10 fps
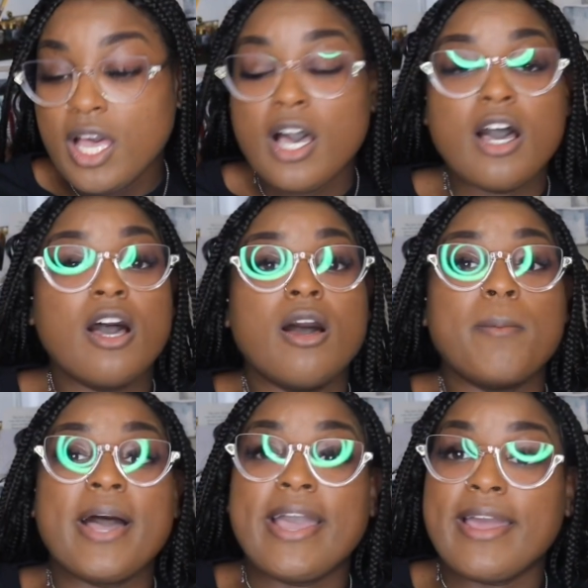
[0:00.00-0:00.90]

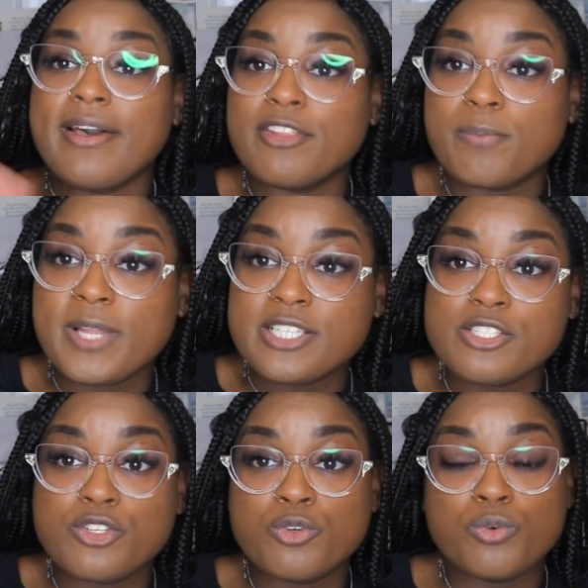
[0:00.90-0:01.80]
I had other
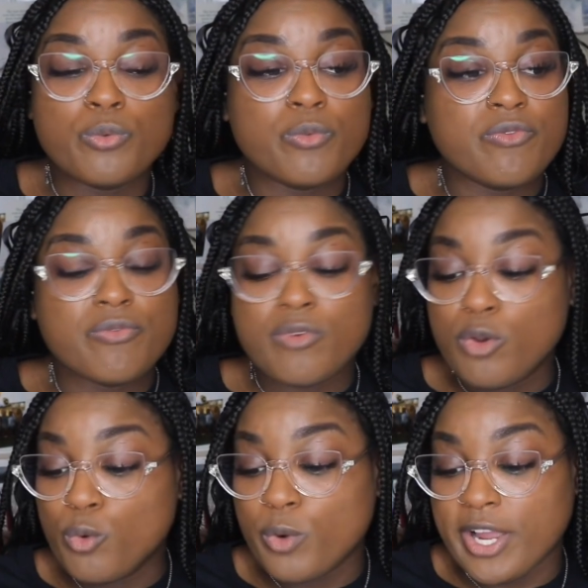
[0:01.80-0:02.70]
places who
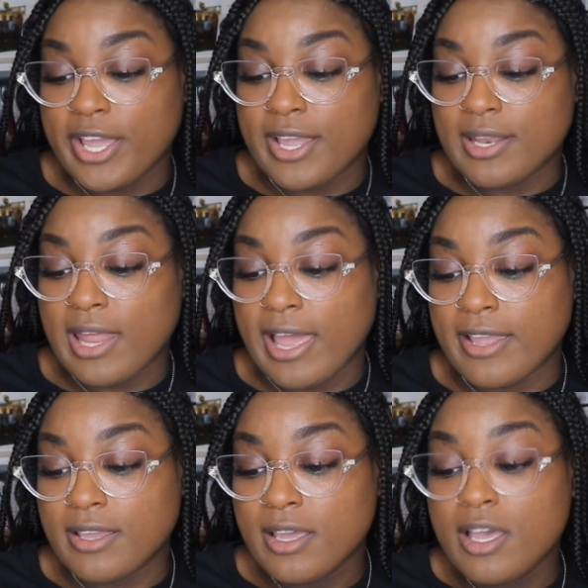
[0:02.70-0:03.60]
were at like